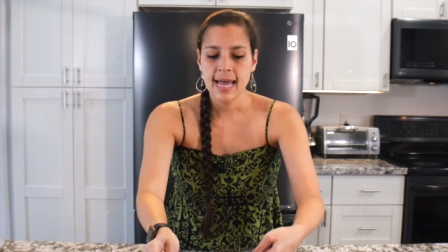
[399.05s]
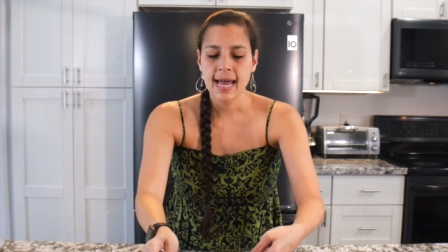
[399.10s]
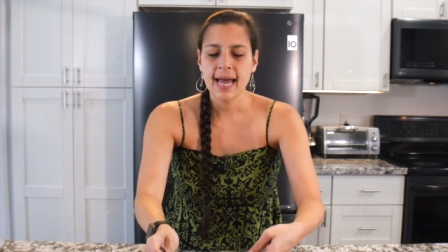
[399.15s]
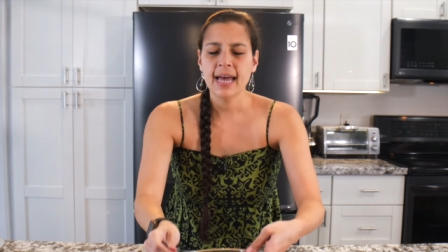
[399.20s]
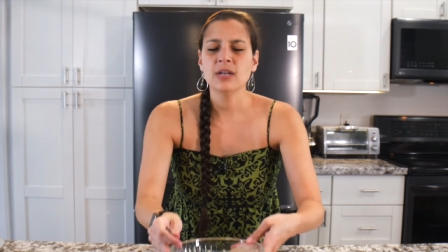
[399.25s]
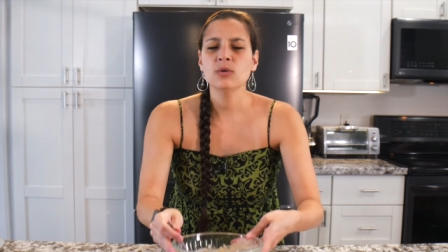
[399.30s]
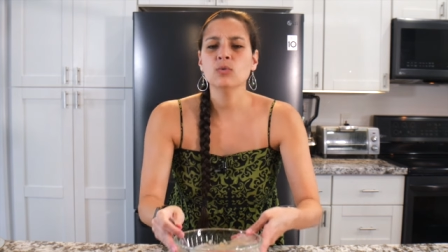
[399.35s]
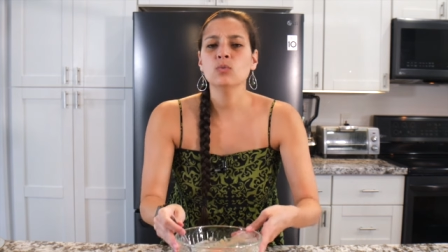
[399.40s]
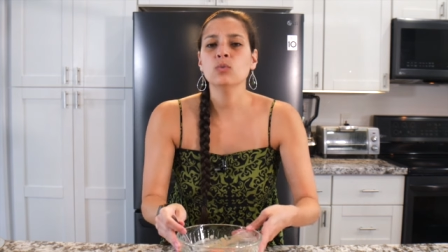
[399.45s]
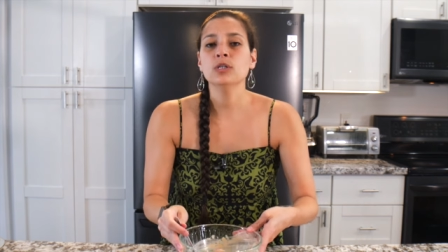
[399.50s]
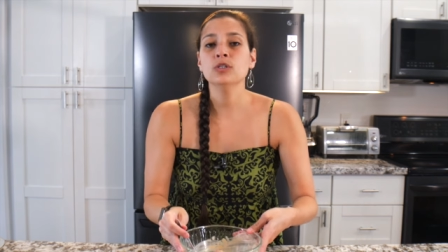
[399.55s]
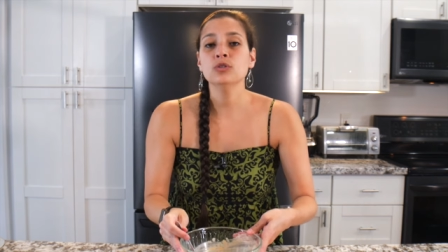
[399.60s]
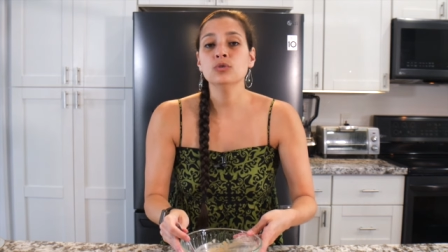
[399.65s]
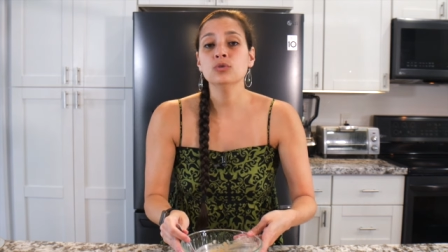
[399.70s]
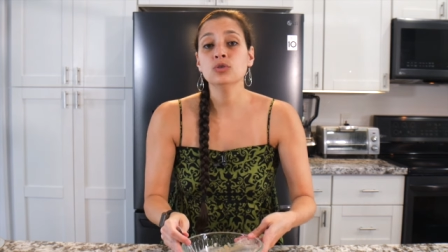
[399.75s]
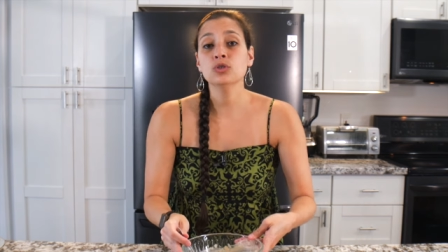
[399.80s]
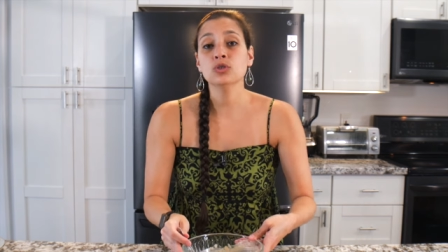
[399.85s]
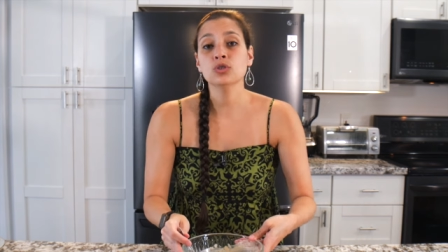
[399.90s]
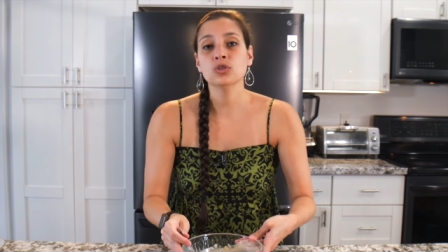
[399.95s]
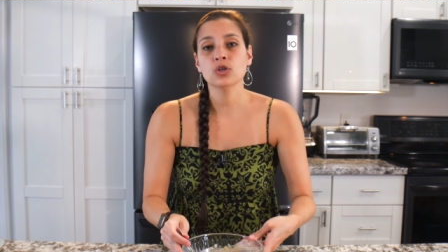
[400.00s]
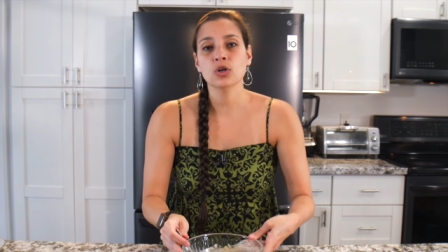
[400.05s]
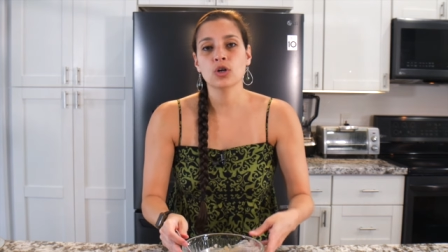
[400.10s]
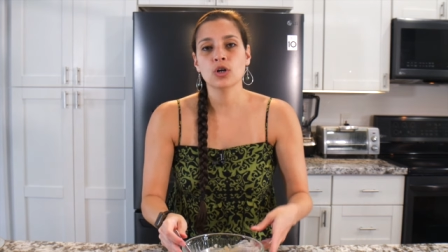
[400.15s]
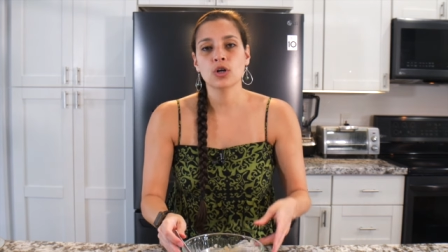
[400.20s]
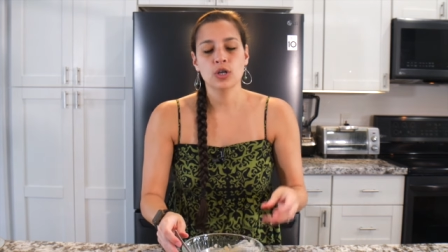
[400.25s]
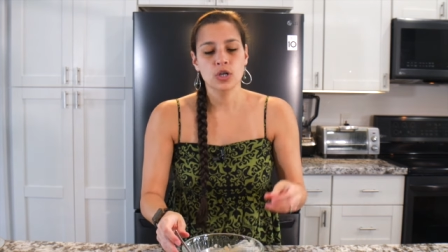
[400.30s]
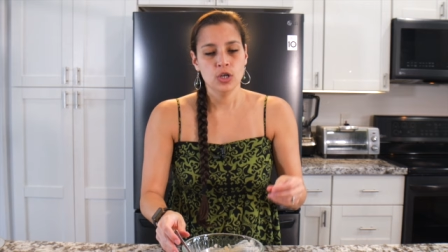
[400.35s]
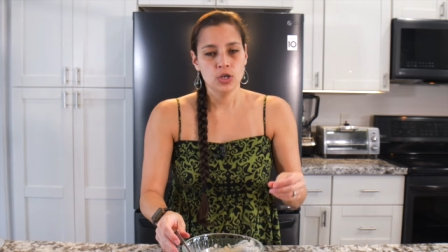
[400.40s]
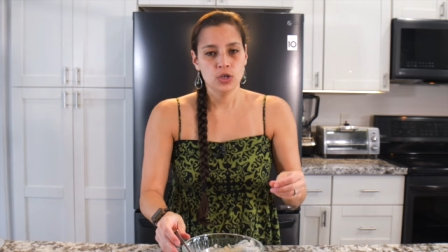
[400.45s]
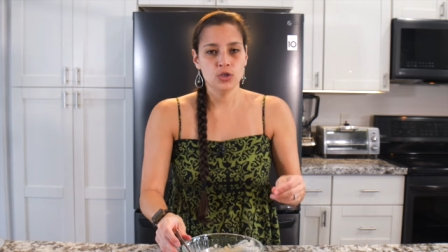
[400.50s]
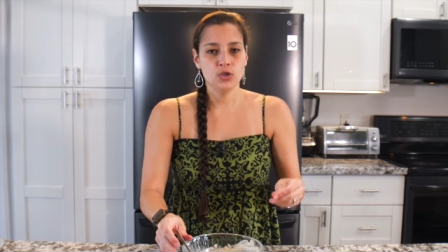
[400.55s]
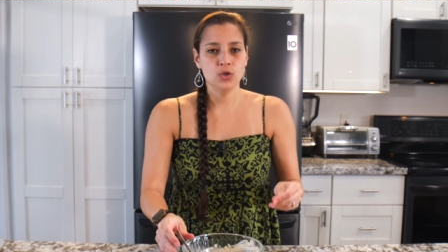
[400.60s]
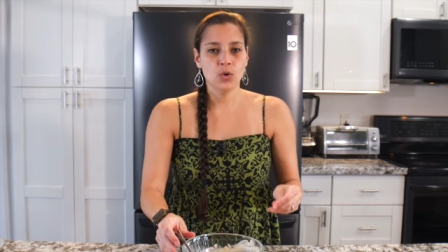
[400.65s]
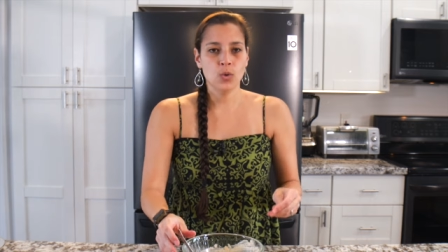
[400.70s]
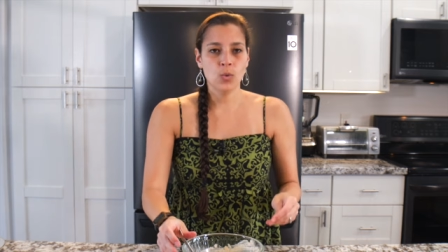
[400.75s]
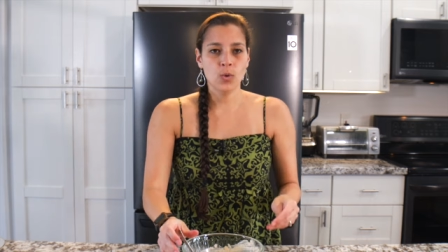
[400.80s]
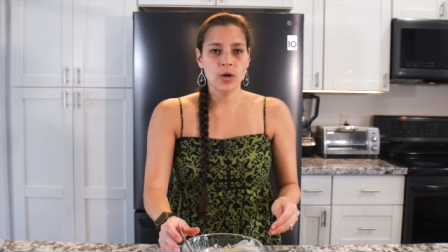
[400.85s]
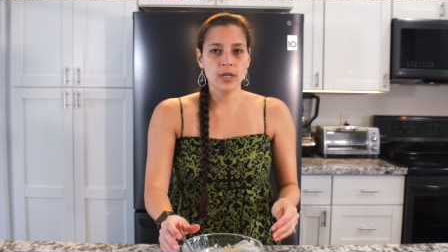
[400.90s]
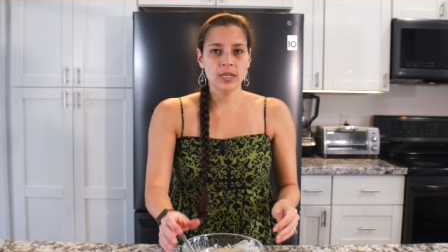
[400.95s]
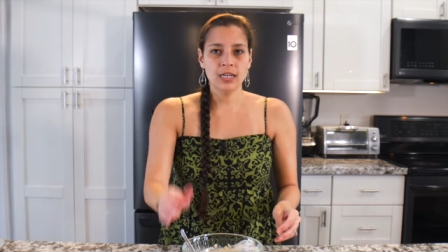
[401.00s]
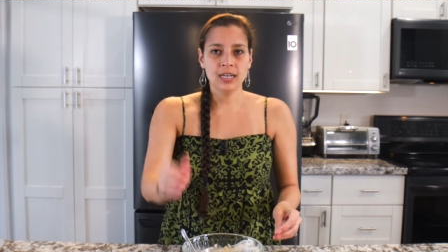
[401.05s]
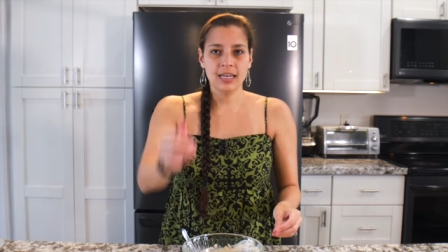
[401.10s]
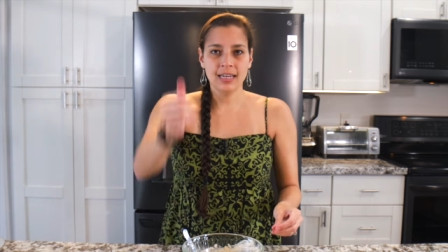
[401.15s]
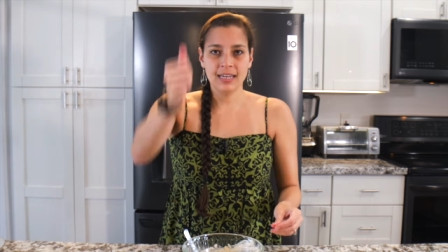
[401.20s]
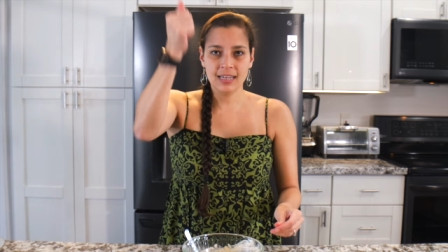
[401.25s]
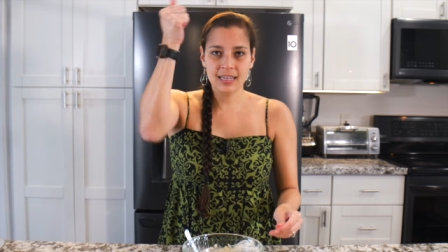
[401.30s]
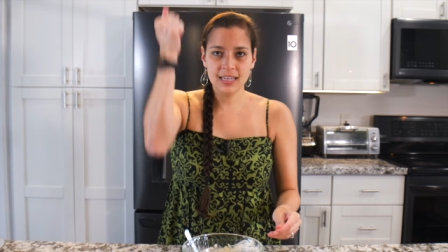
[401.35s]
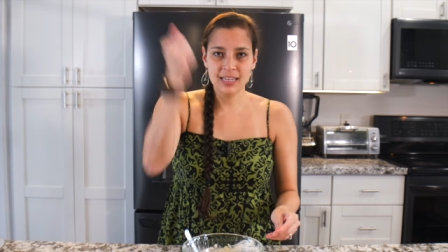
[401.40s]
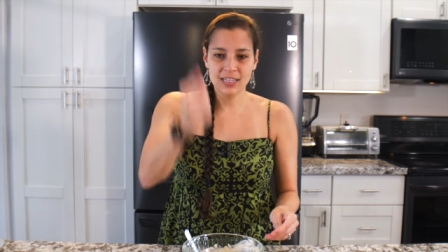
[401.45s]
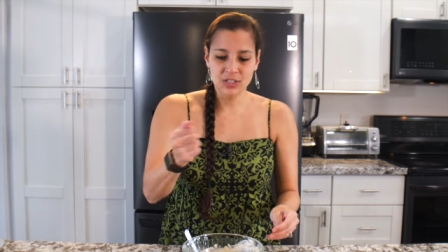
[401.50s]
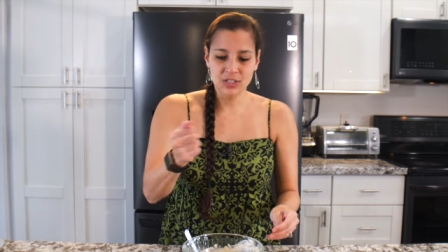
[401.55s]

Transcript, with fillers: And when you stir, you don't want to like